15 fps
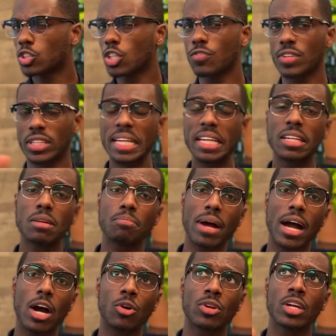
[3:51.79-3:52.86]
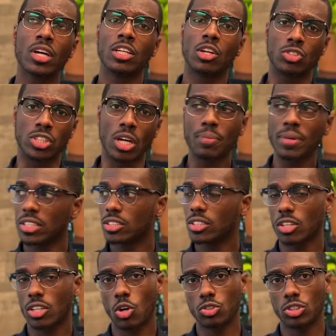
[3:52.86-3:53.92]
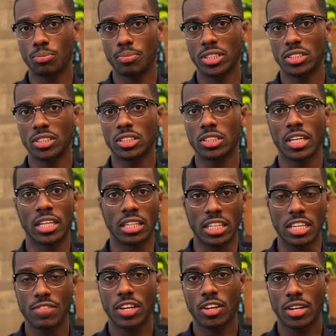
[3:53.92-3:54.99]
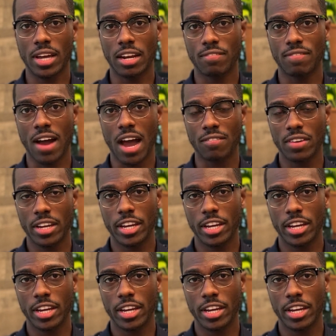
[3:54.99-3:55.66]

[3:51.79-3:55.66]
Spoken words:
So if you're thinking about, jumping into your coaching business and leaving your 9 to 5,